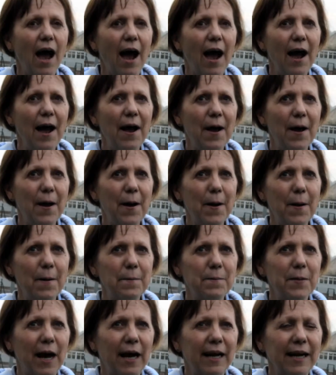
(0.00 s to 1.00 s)

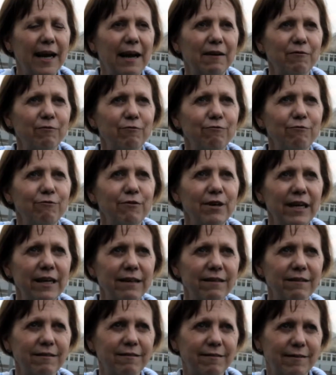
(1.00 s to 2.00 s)
I get
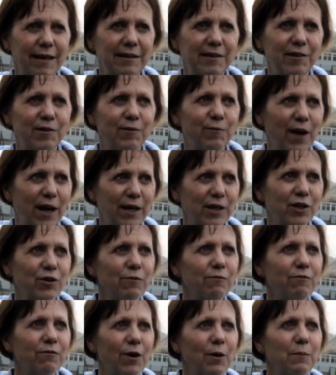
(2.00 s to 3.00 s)
real
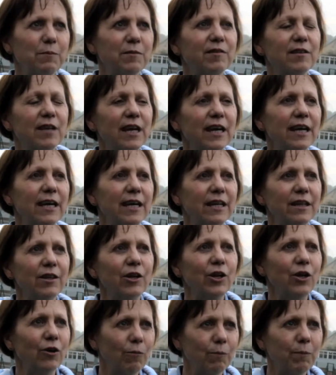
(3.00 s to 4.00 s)
satisfaction from seeing the
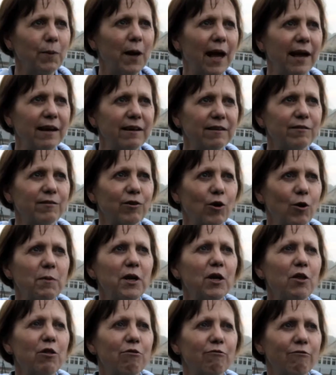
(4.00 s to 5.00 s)
young players
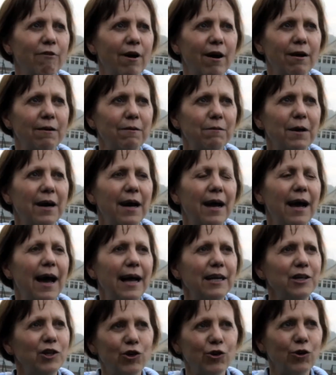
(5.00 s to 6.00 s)
coming through,
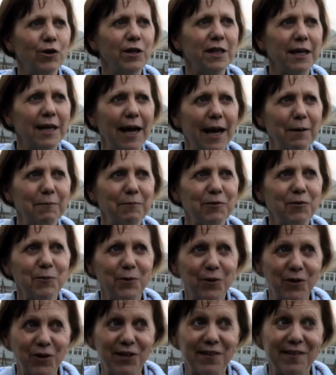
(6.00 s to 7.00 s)
enjoying the game as
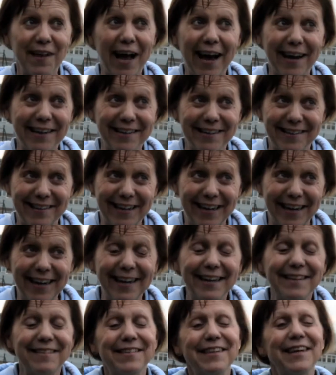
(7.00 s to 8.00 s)
much as I
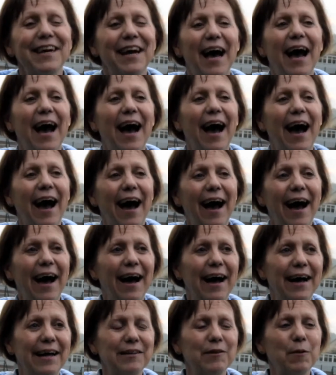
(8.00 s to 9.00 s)
did,
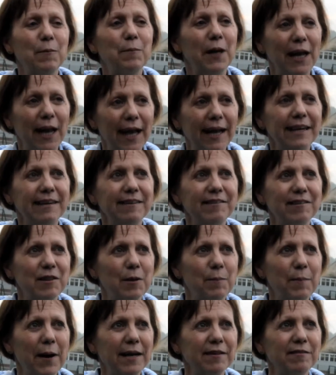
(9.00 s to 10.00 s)
and playing to
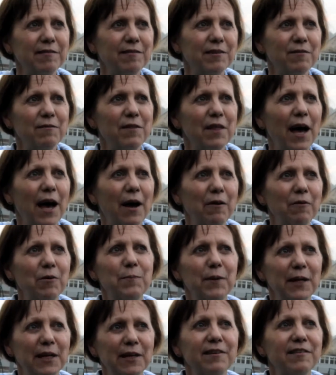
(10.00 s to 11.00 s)
the best of their
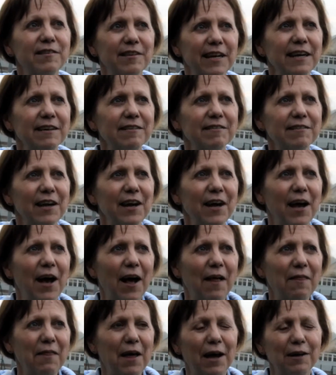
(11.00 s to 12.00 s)
abilities.
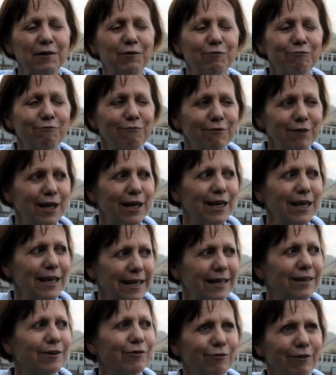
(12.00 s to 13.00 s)
And that's
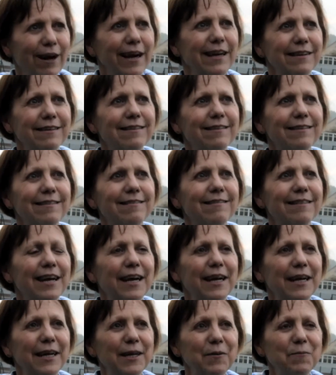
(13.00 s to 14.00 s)
really great to
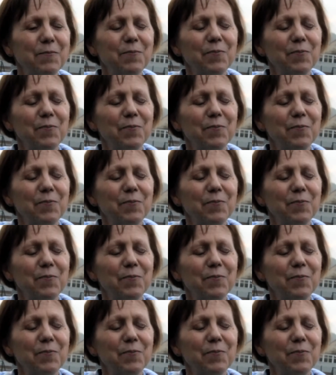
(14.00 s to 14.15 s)
see.